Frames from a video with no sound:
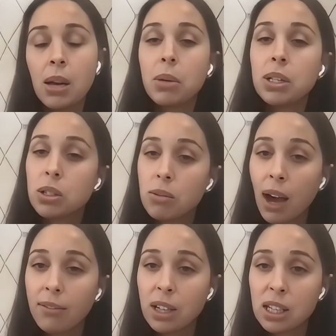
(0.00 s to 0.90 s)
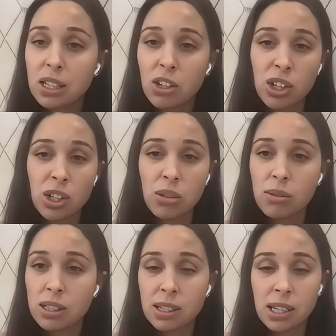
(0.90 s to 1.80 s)
We do have kids that just do
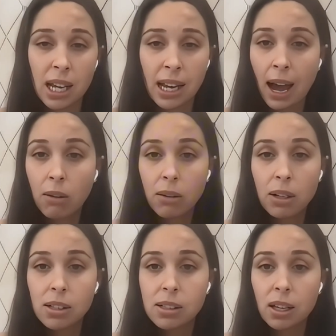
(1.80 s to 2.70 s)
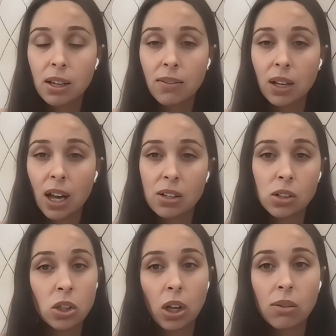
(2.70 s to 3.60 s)
10 hours, even as
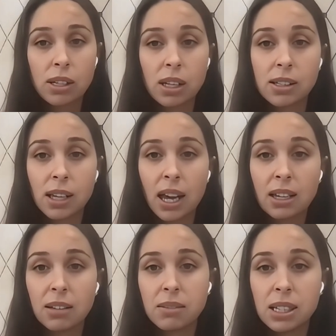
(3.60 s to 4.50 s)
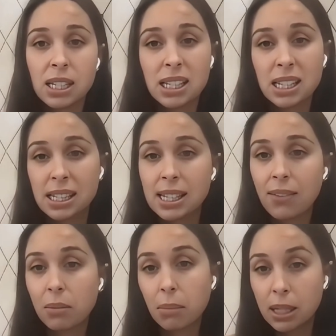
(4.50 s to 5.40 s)
close as like 6 to
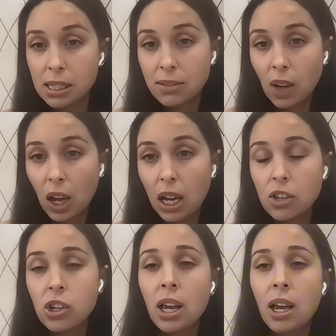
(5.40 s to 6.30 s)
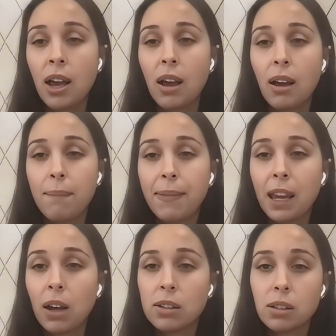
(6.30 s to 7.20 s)
7 months of age.
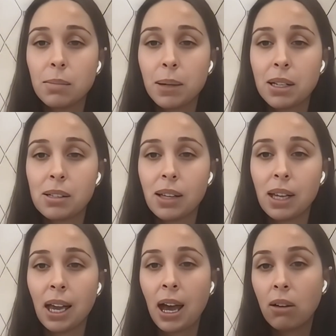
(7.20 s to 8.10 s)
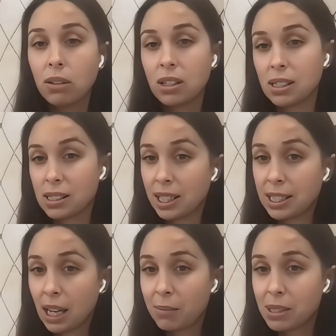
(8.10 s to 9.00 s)
Also depends on like how good is
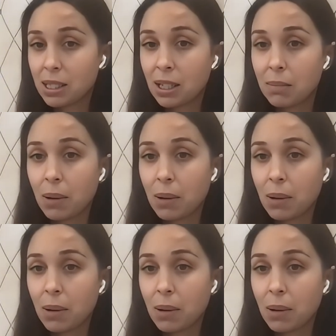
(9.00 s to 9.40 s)
daytime sleep.